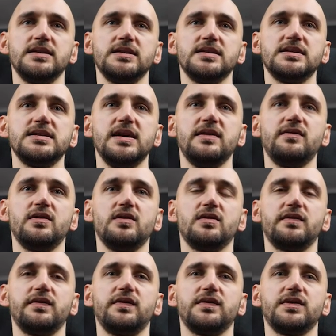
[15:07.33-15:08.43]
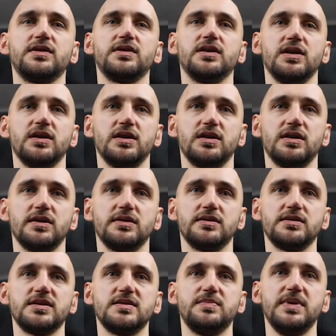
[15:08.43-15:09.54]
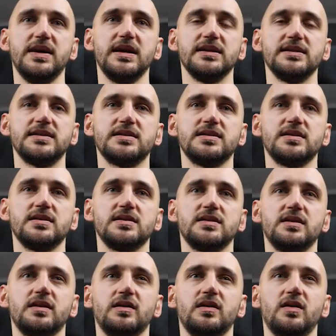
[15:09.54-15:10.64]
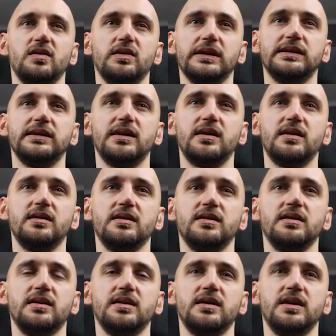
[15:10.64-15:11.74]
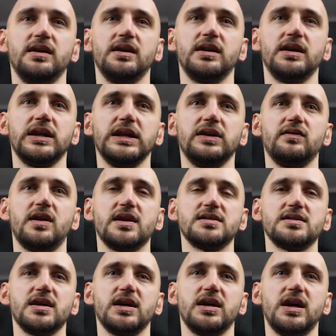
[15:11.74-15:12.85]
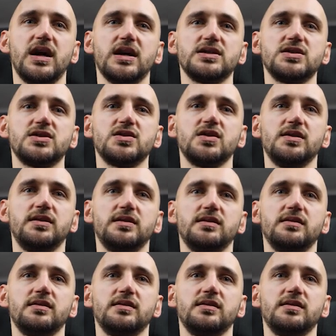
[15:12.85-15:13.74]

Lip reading: 7 of spades on the turn, giving us a gut shot.